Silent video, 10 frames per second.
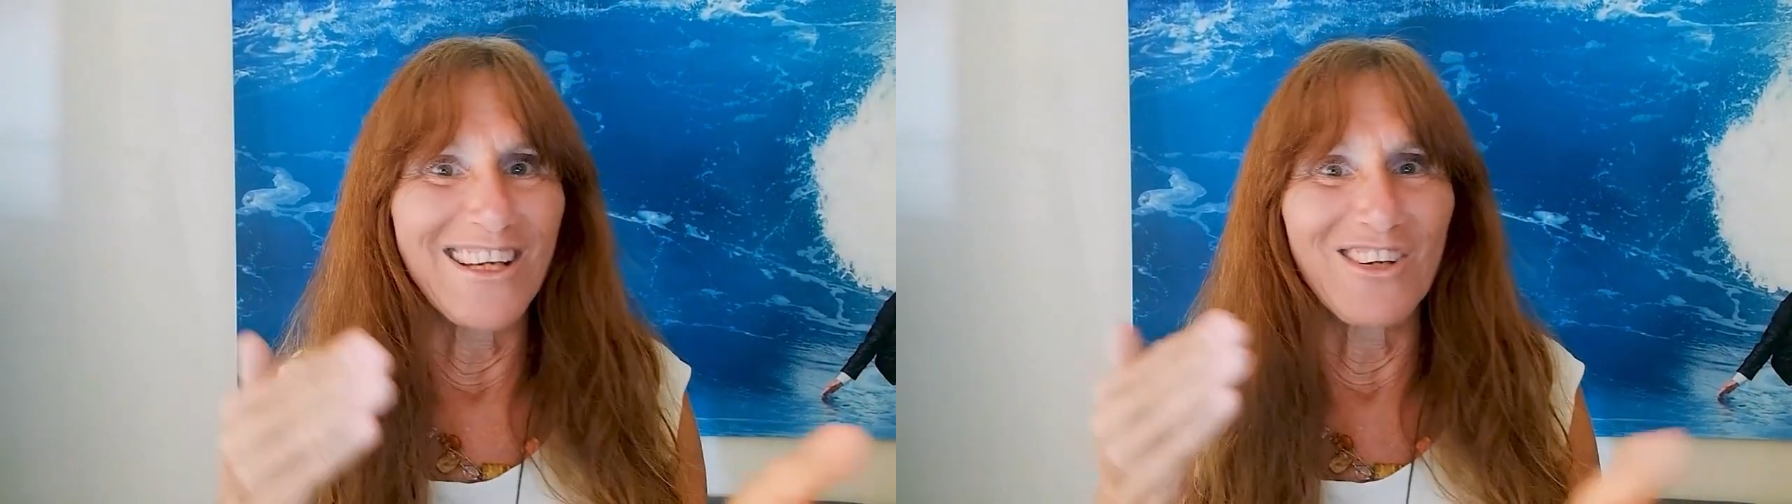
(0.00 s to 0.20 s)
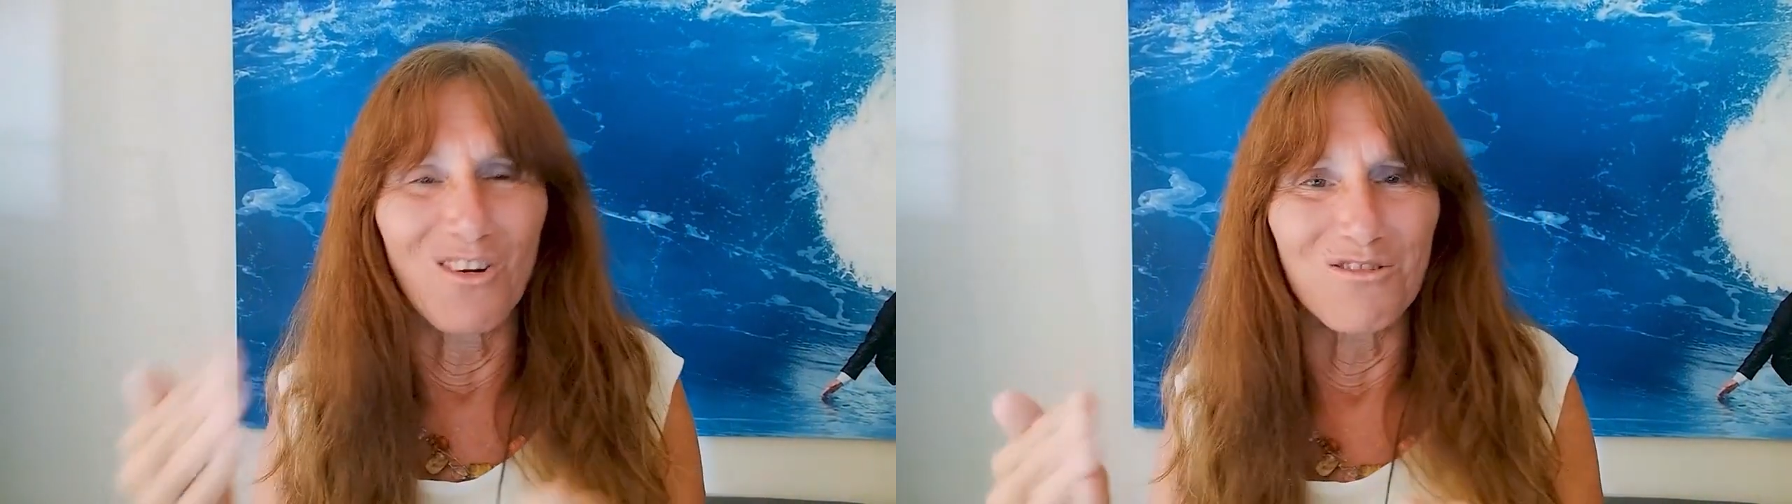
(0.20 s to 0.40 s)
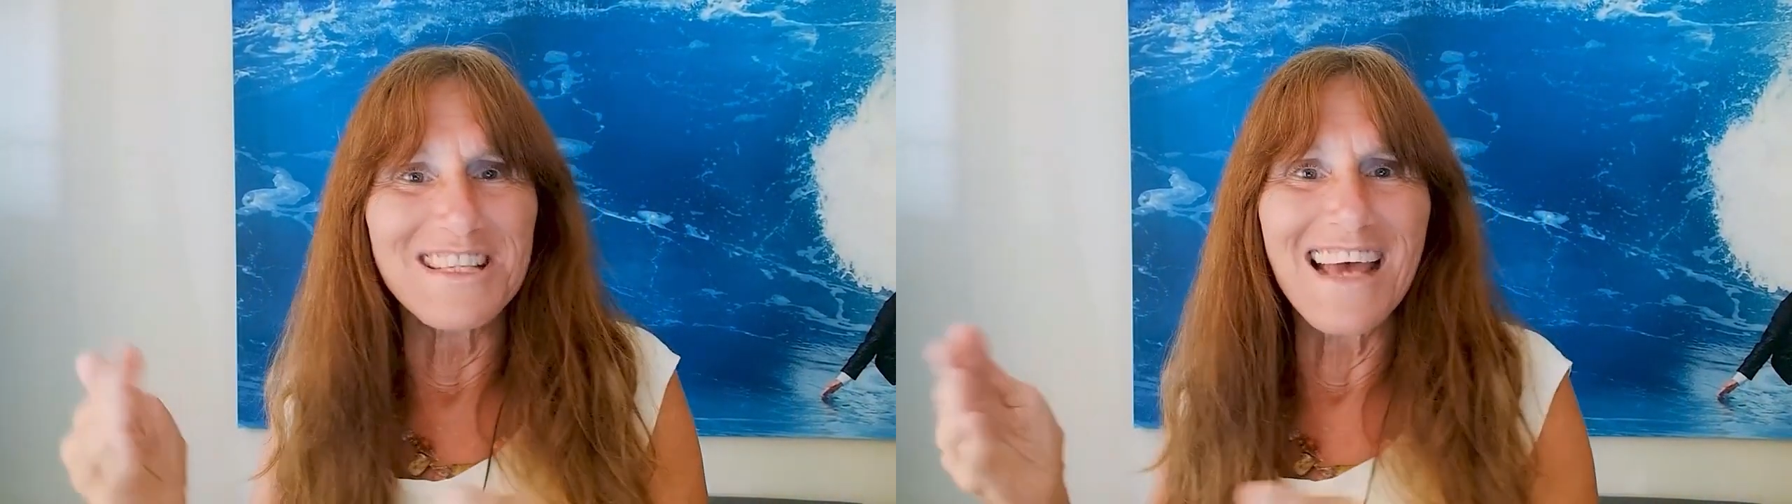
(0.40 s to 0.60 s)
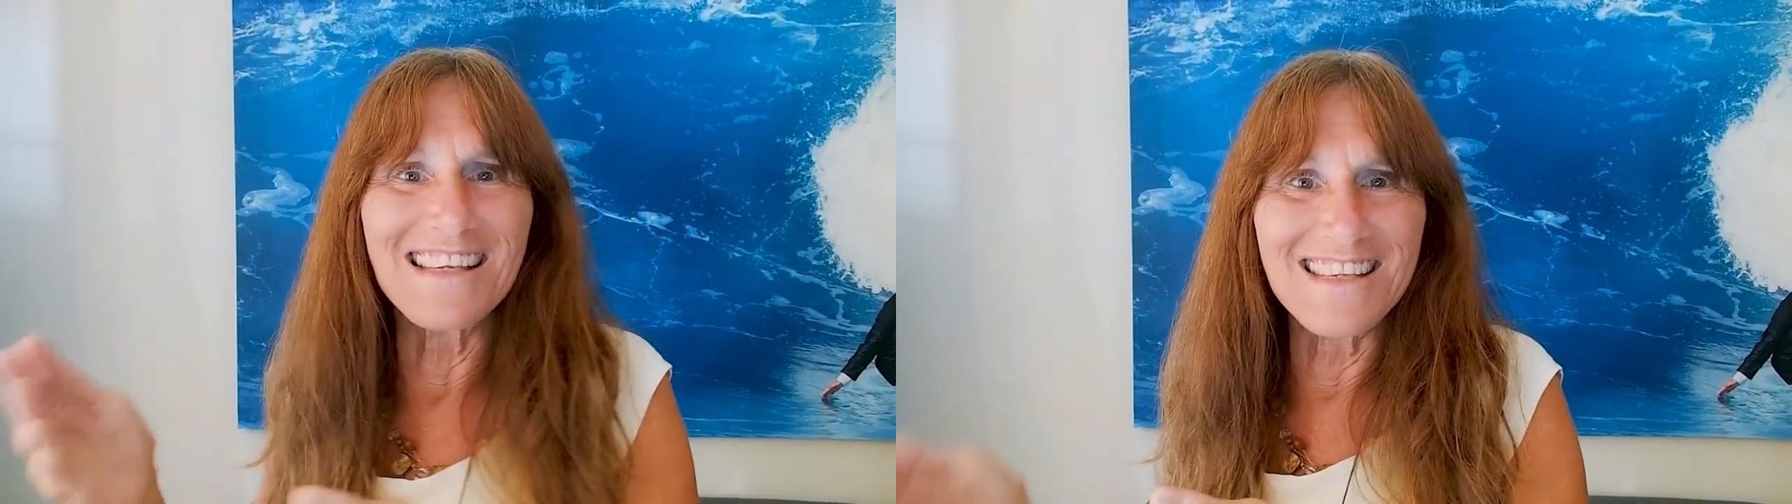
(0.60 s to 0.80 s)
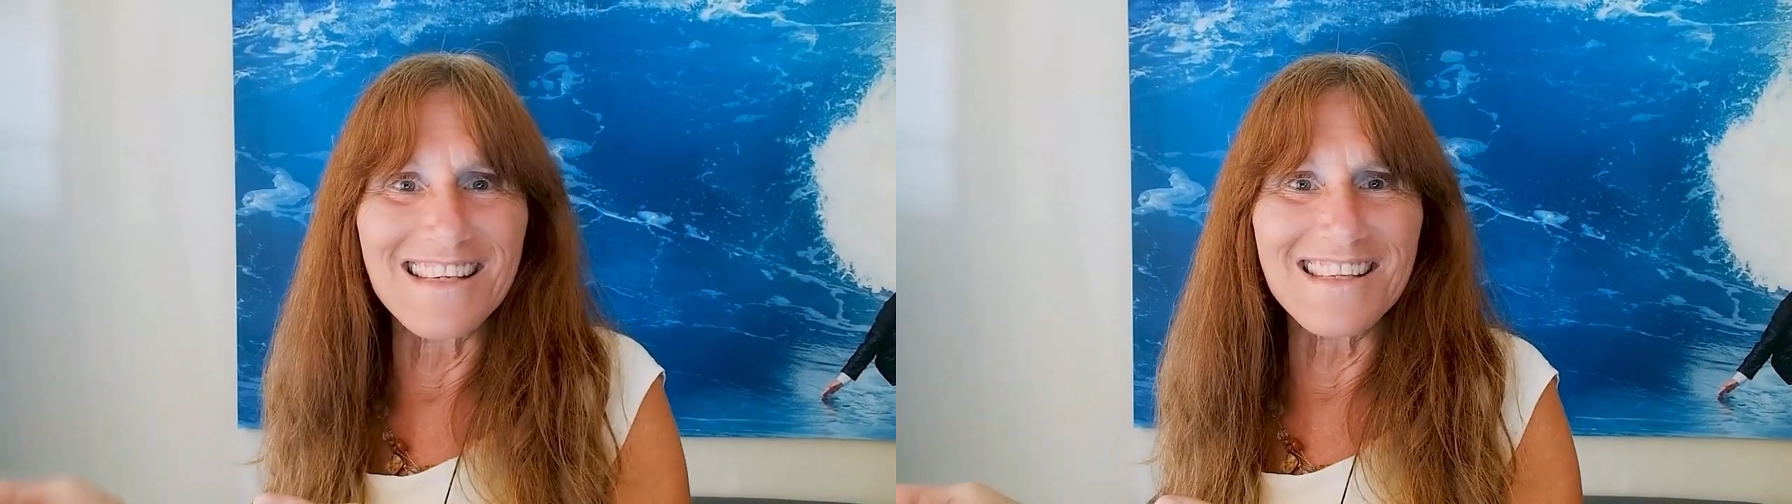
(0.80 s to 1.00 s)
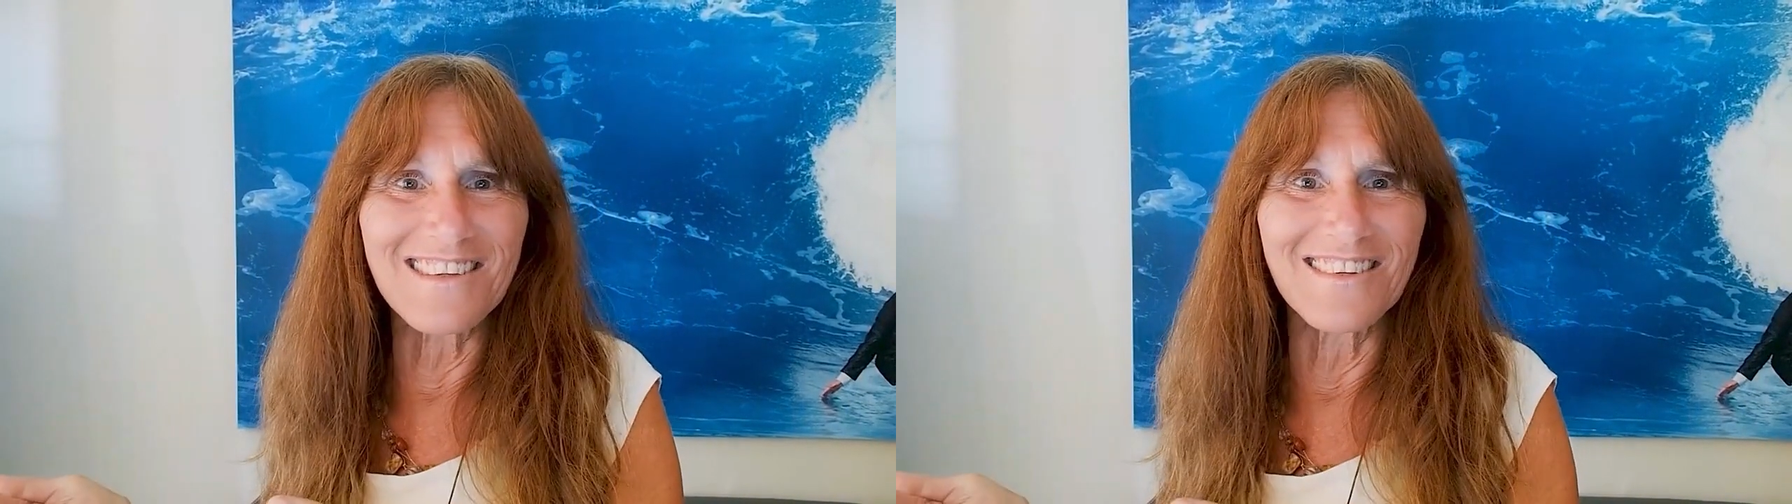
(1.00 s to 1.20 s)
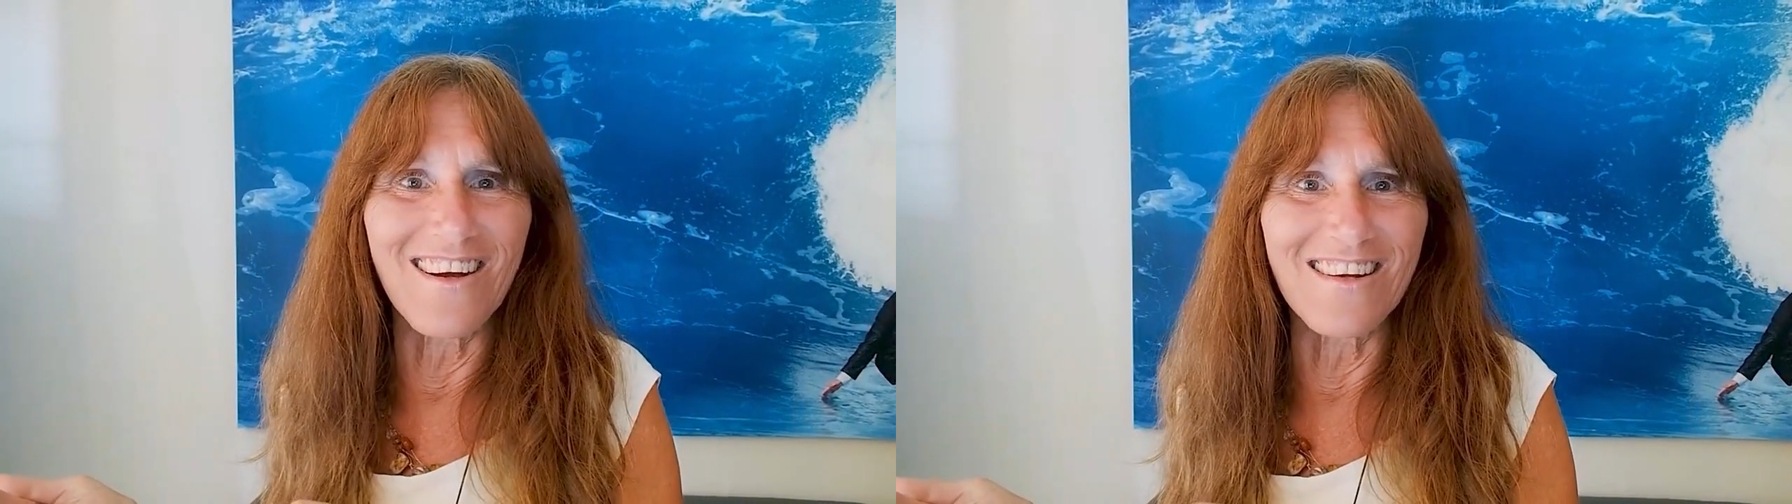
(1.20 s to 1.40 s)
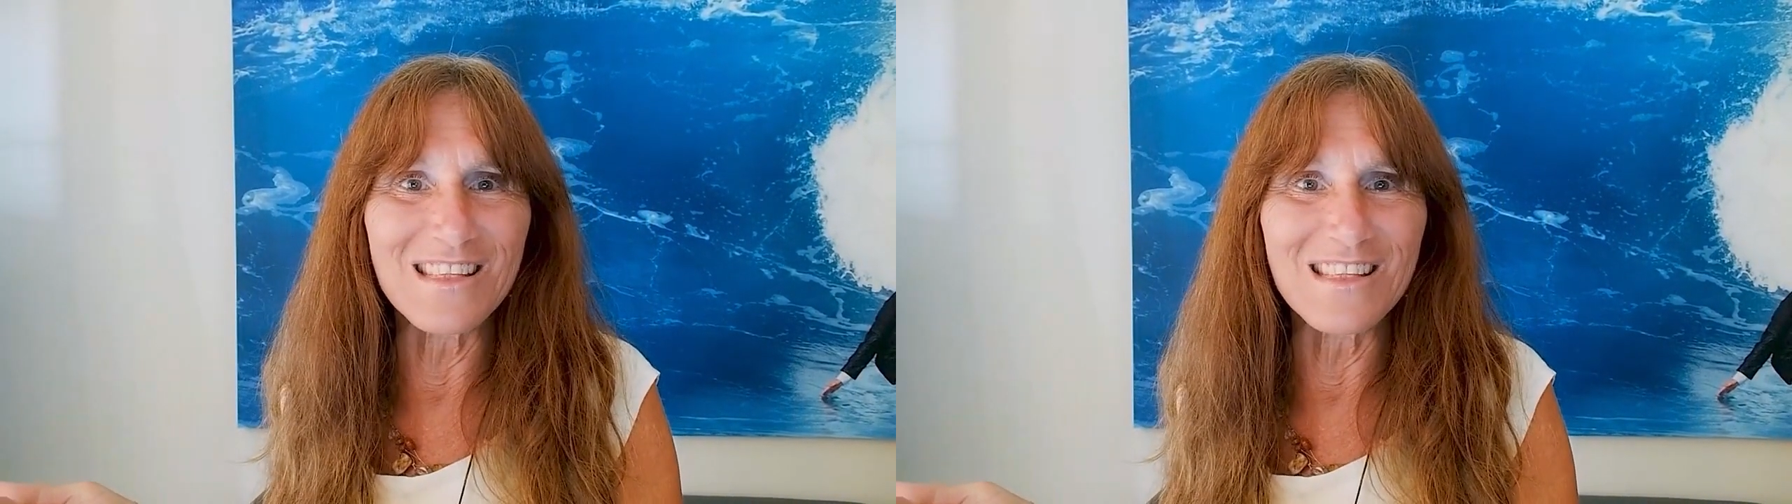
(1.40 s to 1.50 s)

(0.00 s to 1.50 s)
you don't test insulin on